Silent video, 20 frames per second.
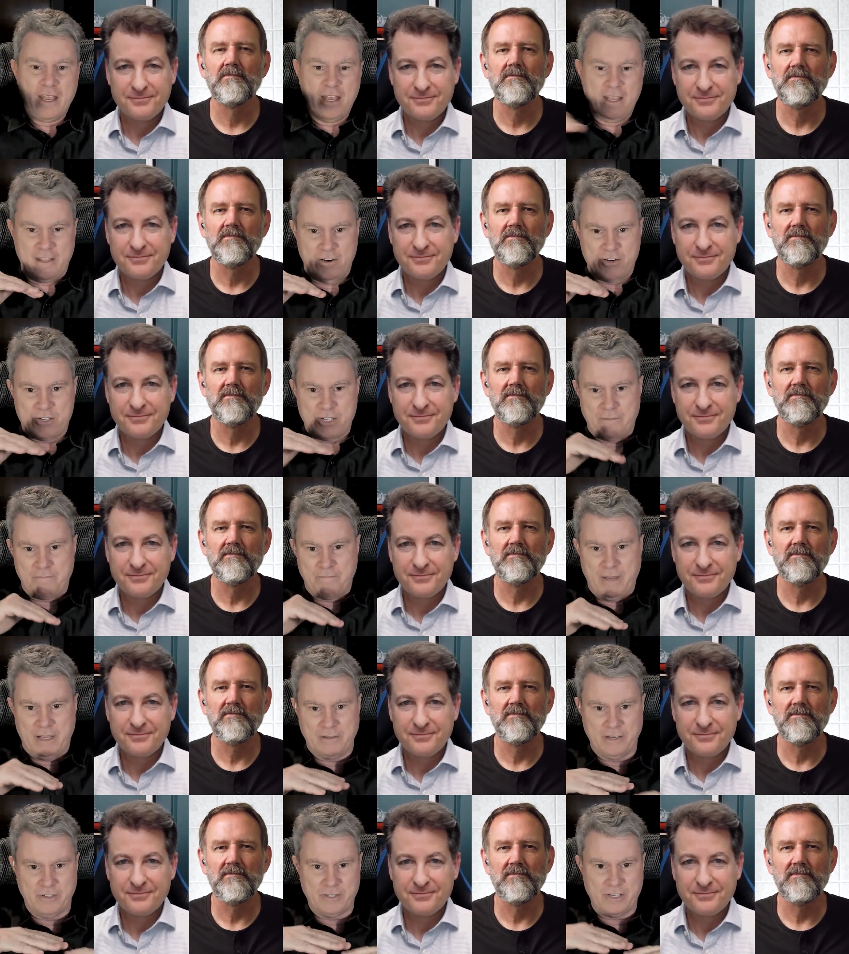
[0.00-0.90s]
Speaker 1: There's a,
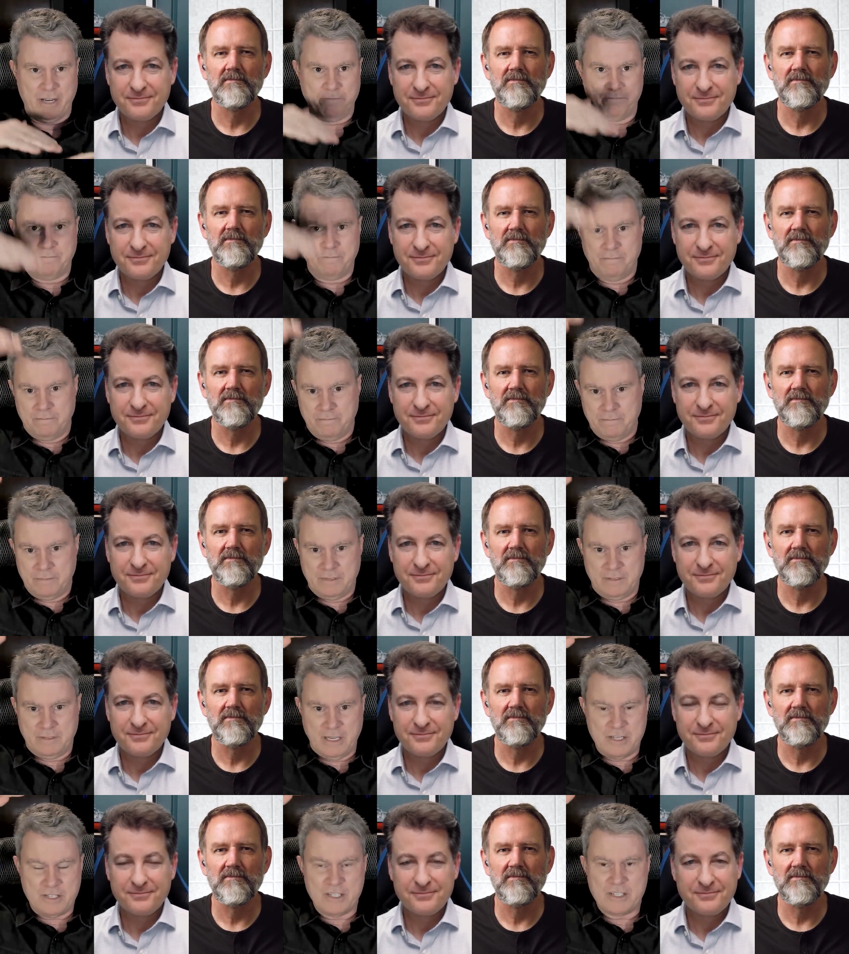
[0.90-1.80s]
a there's a
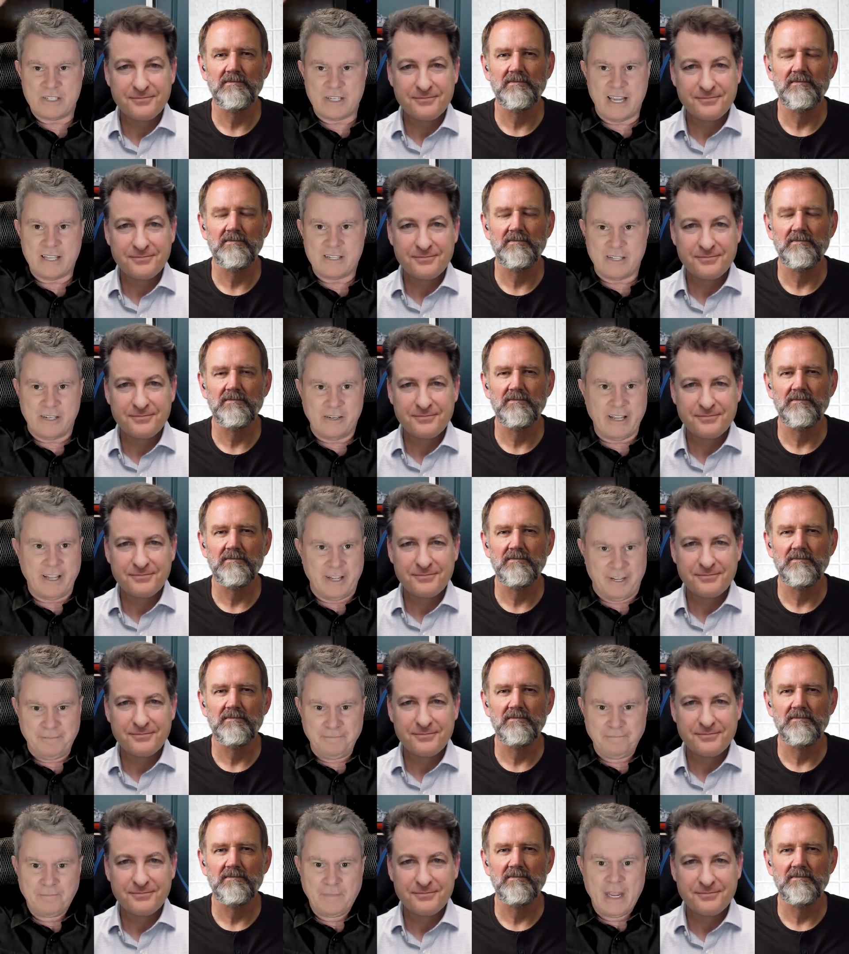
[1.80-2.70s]
decent-sized little
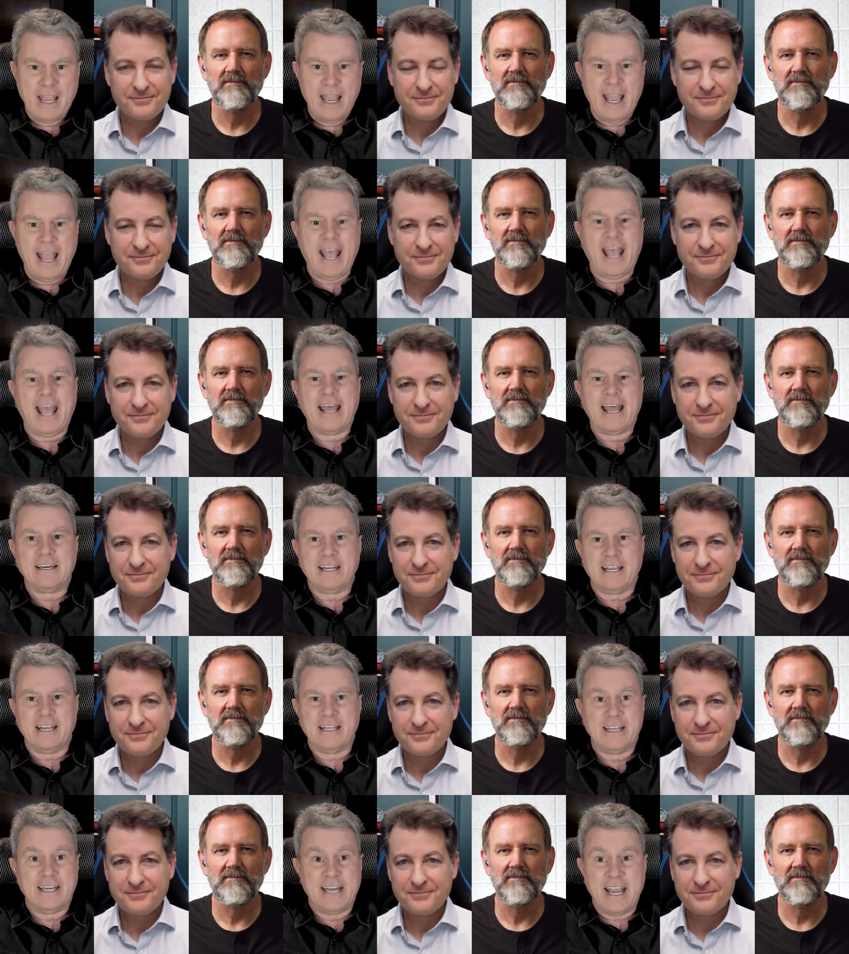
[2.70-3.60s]
hill, and
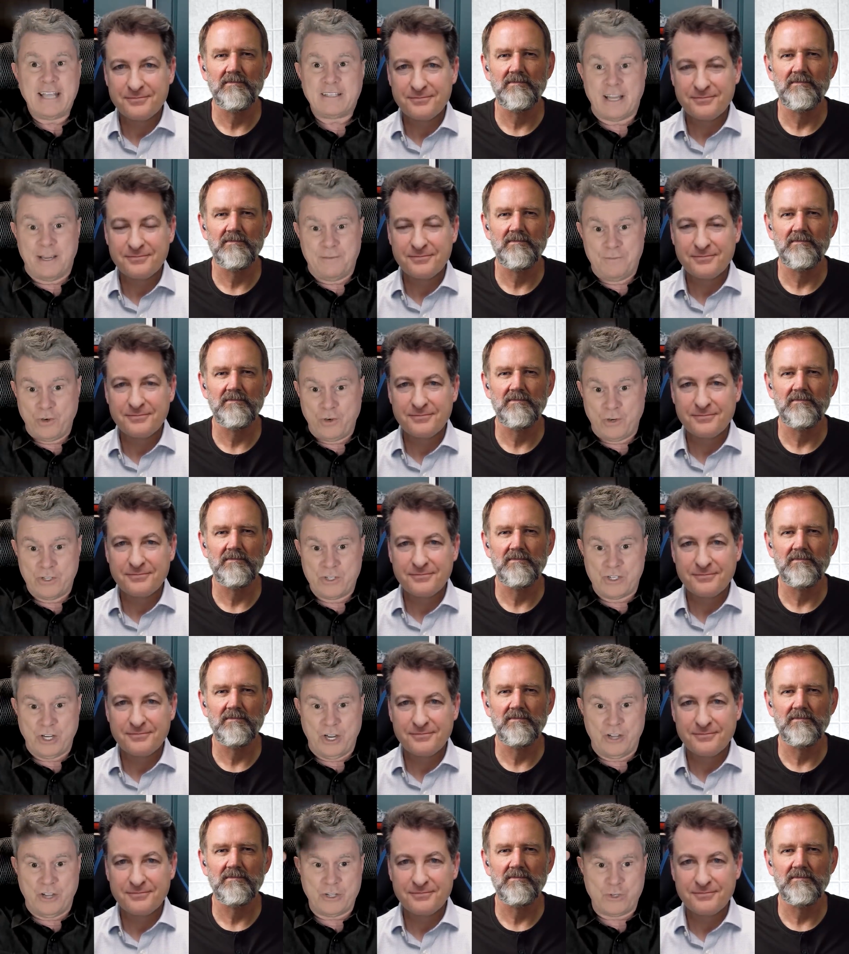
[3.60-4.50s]
in the daytime, you can
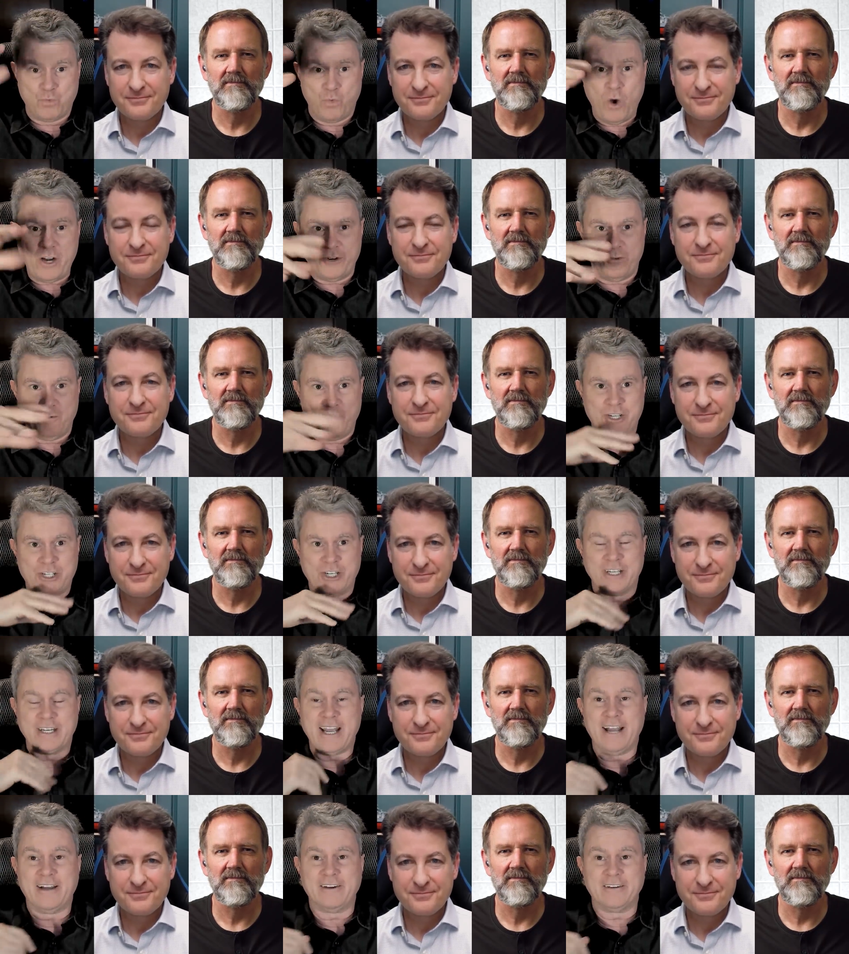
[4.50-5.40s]
see all this water
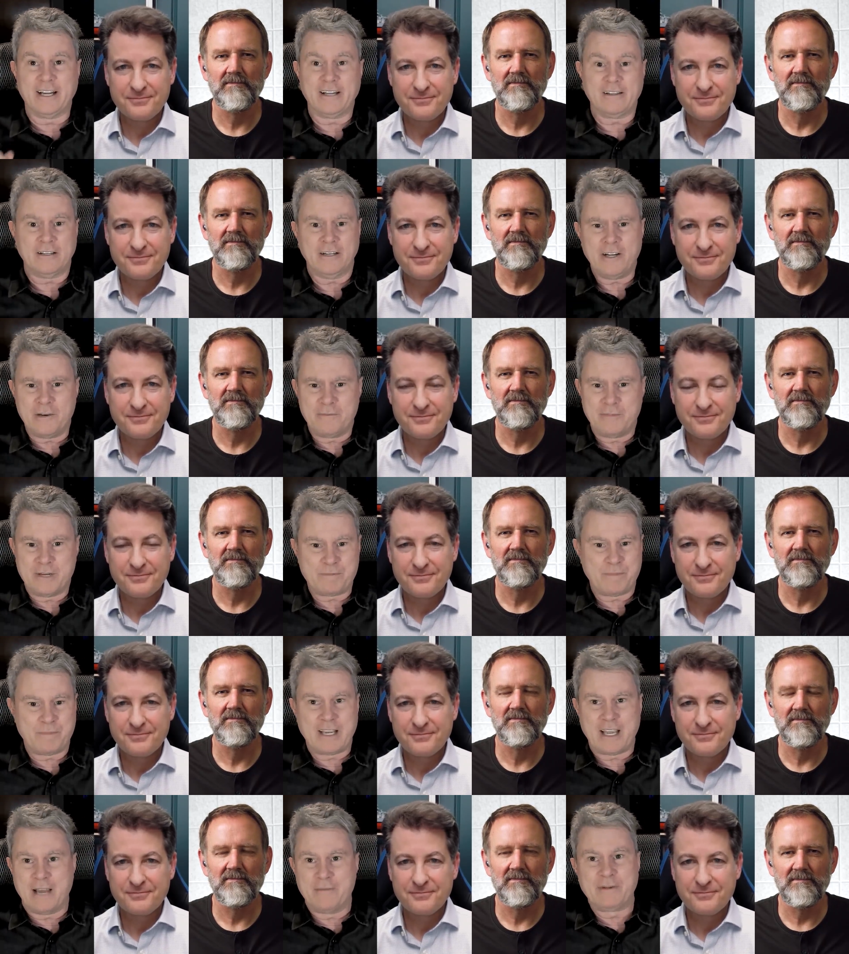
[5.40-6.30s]
rushing down. And I thought, oh, it
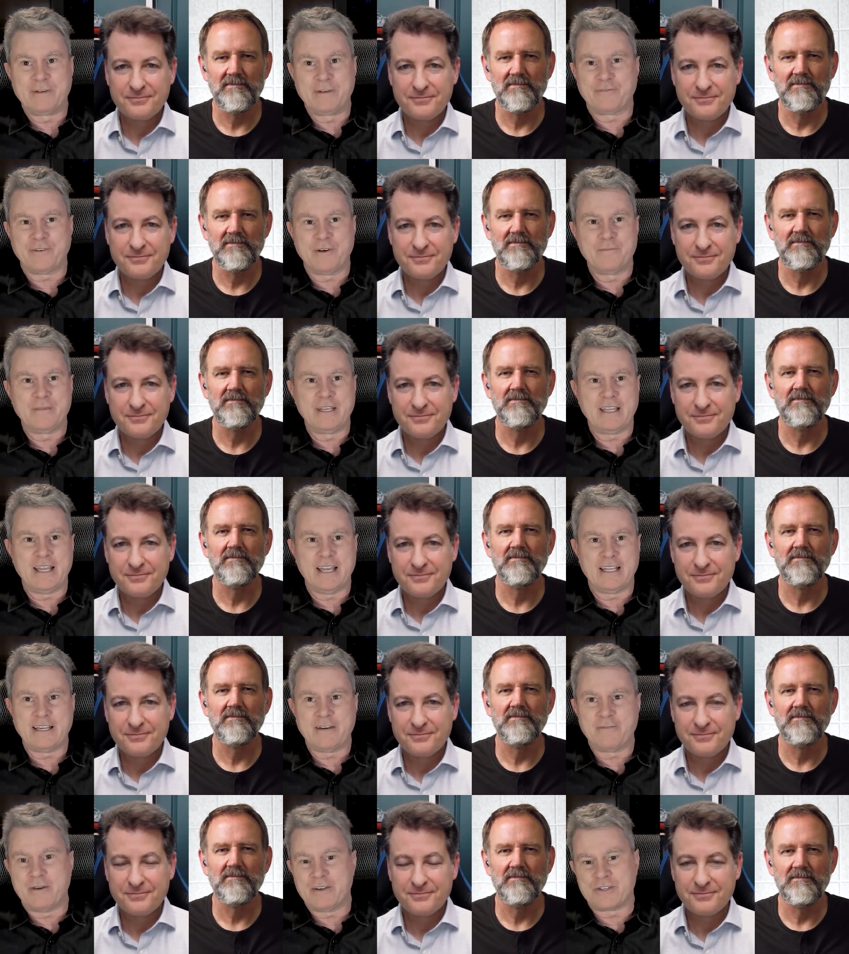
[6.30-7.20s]
must be coming from the
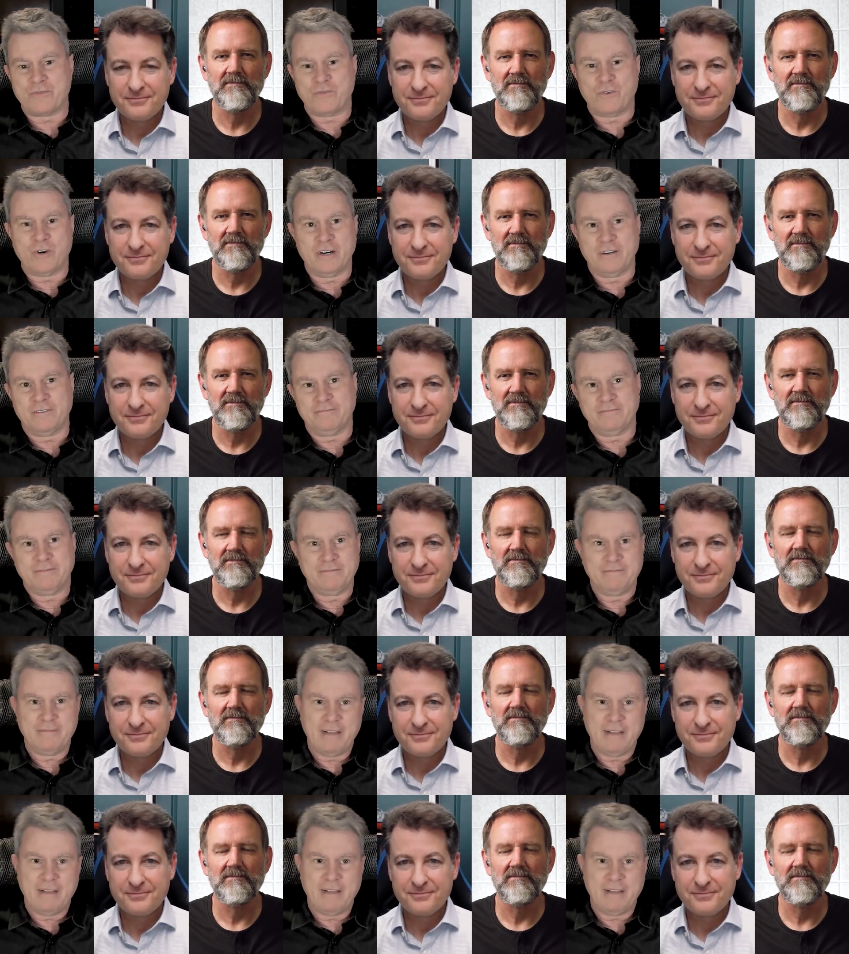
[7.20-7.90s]
L A reservoir.